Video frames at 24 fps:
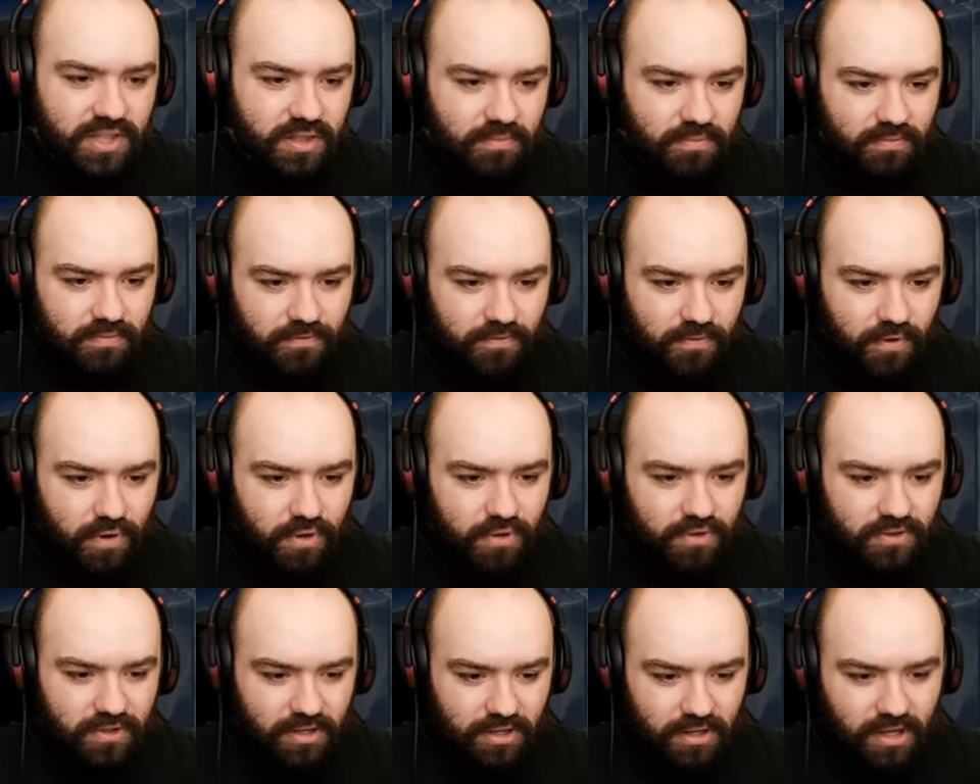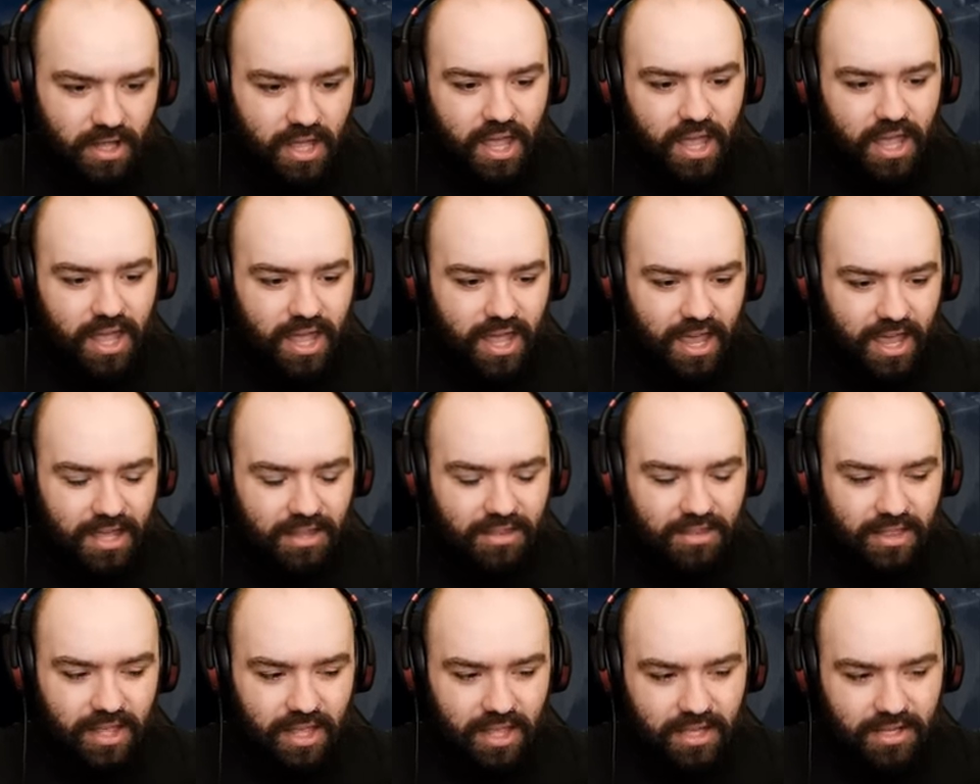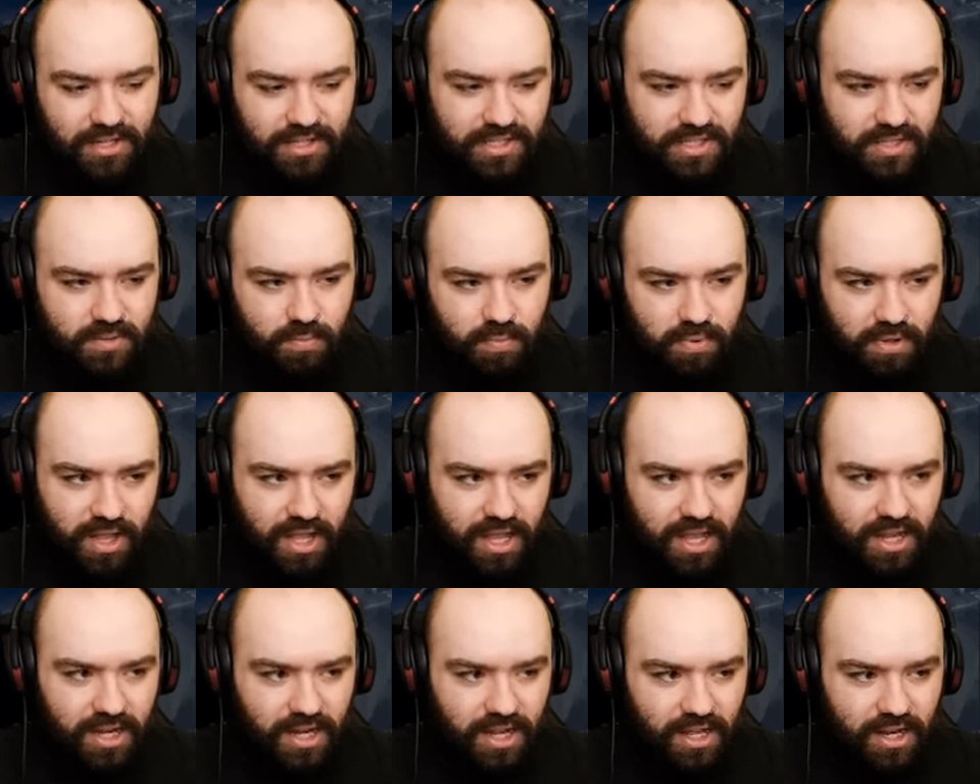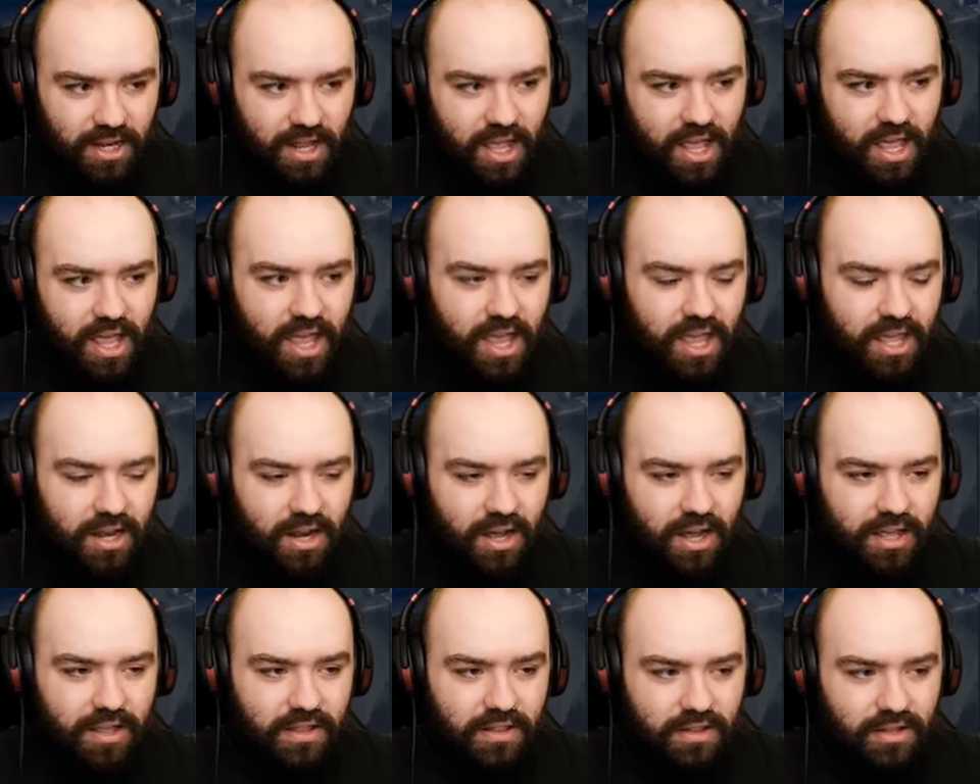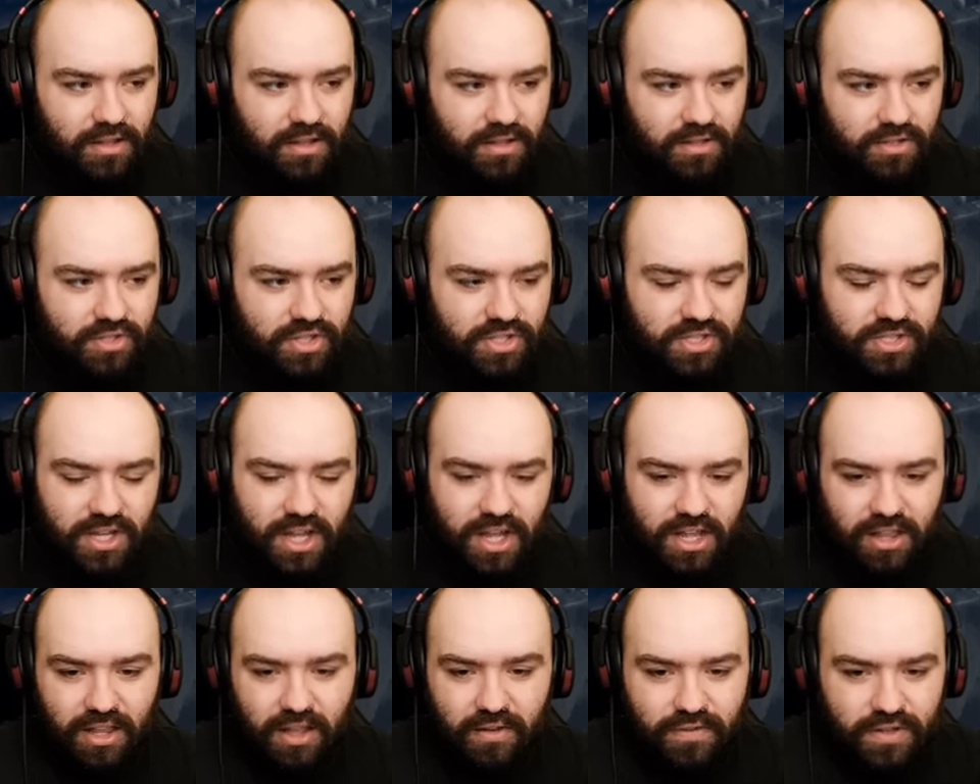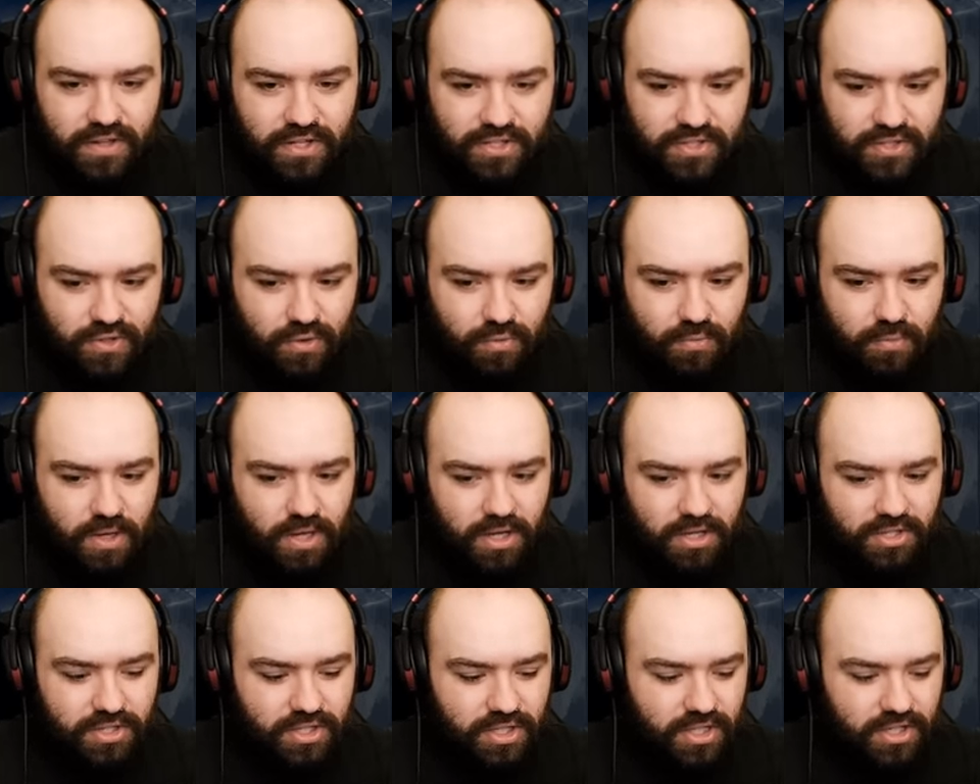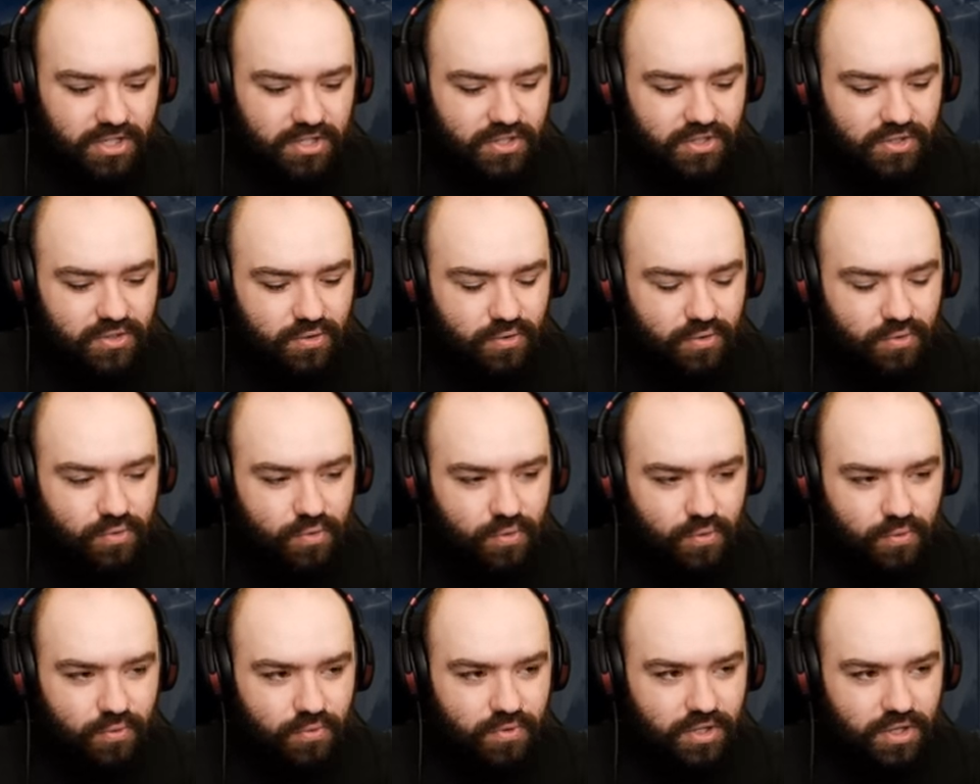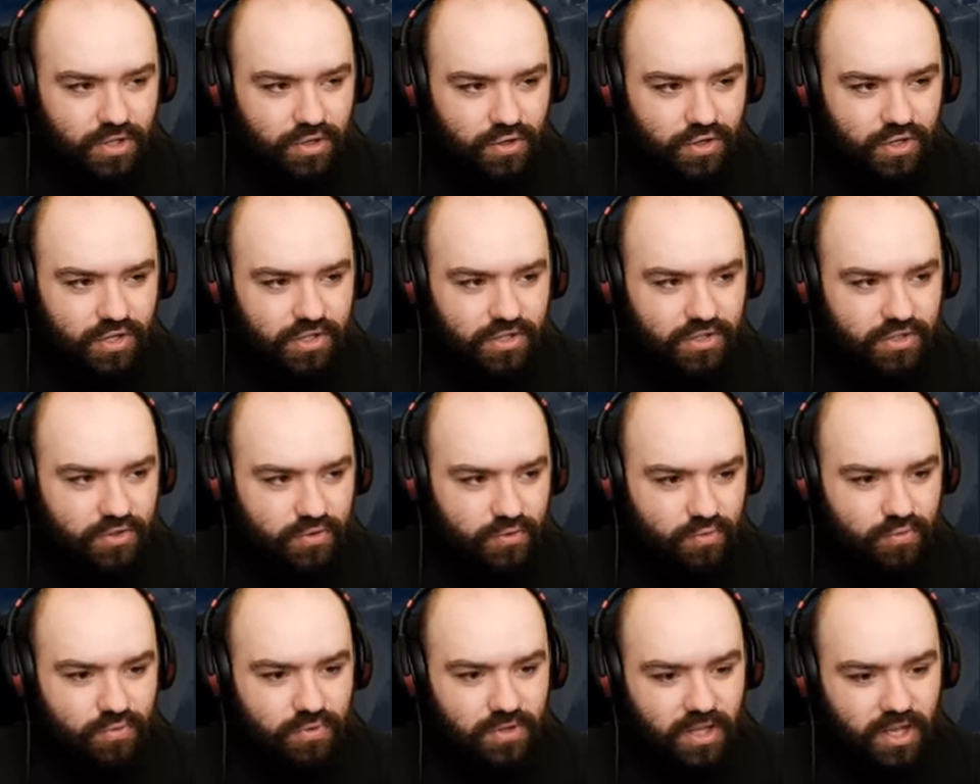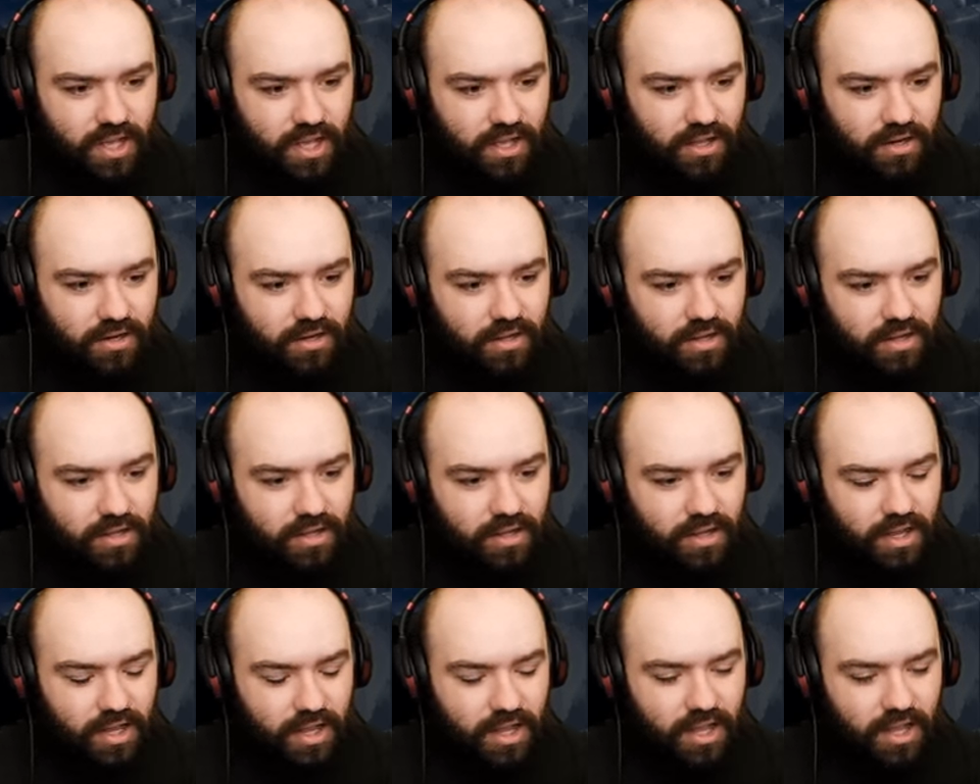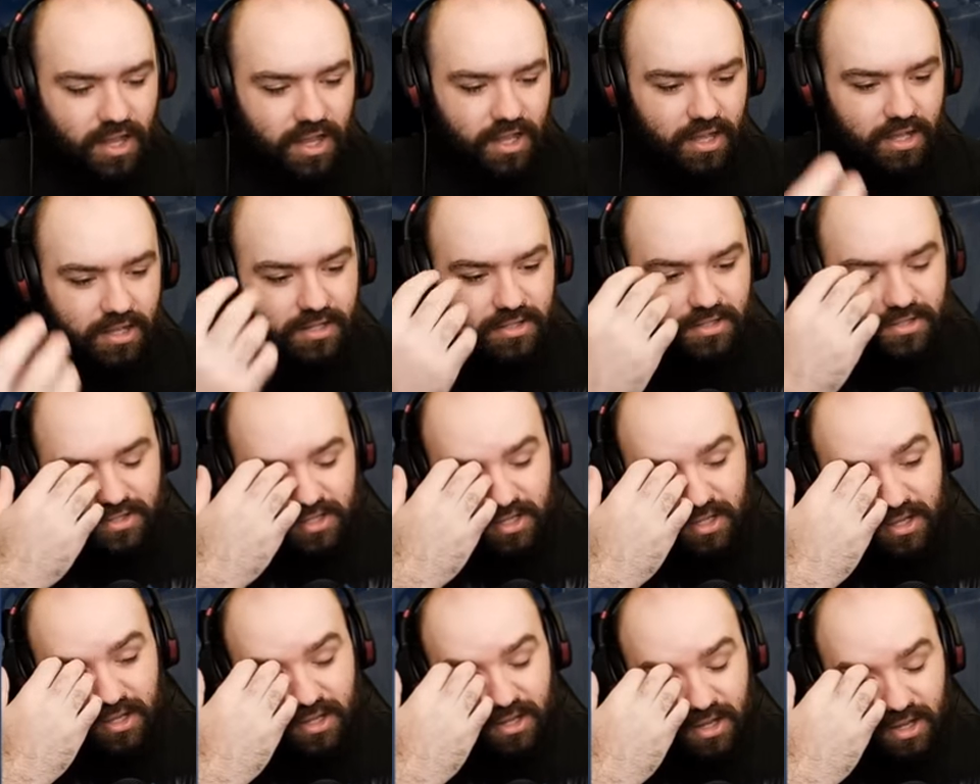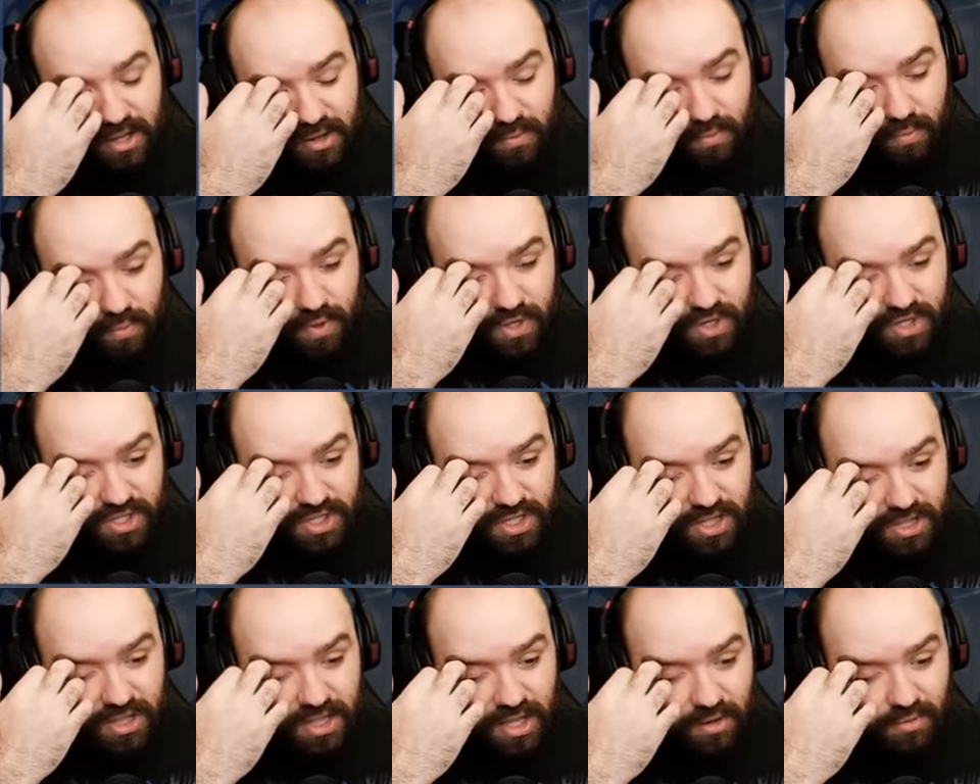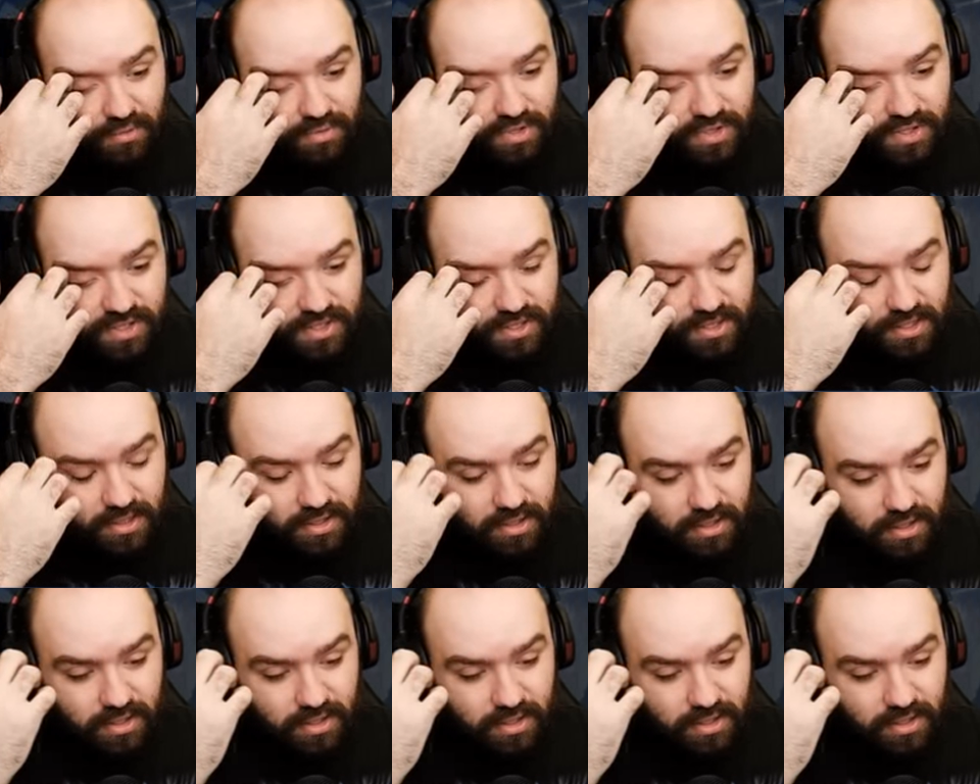them further, and they explain it. And I just I love it so much. Like it's so cool that you can do that, and I wish that that was